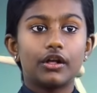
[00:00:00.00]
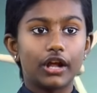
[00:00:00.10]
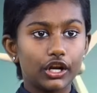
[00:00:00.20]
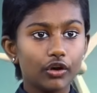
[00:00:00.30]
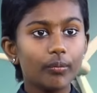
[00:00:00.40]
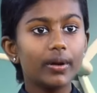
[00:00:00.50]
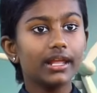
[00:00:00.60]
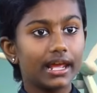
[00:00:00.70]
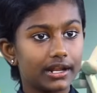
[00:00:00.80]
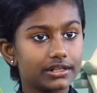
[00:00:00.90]
renewable
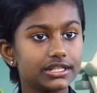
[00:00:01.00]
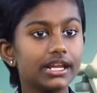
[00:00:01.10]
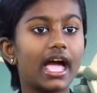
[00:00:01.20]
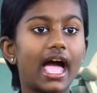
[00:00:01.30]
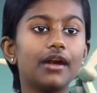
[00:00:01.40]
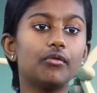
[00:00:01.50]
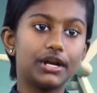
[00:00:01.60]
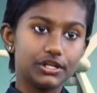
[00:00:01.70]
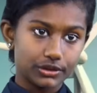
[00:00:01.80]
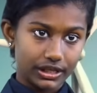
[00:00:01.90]
energy and
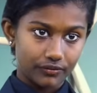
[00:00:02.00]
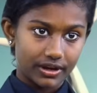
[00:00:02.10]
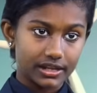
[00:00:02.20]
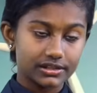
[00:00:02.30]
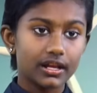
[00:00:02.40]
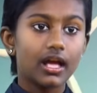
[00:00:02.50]
reducing waste.